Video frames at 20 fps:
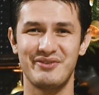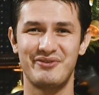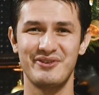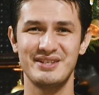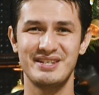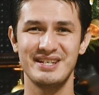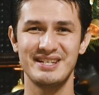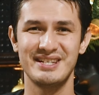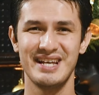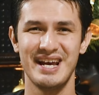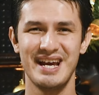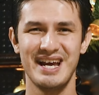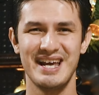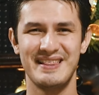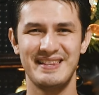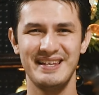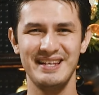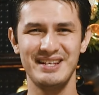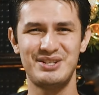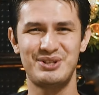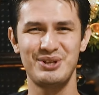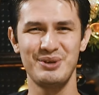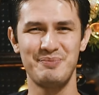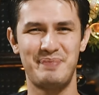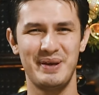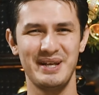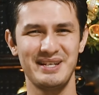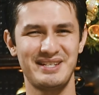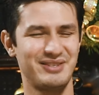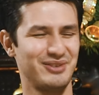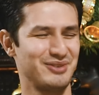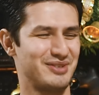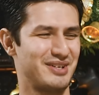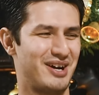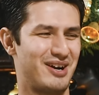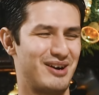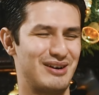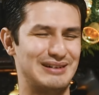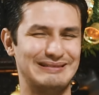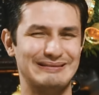differences, these two pistols
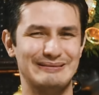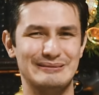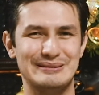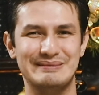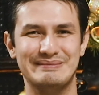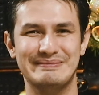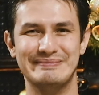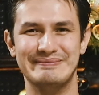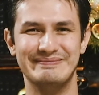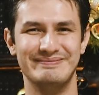are,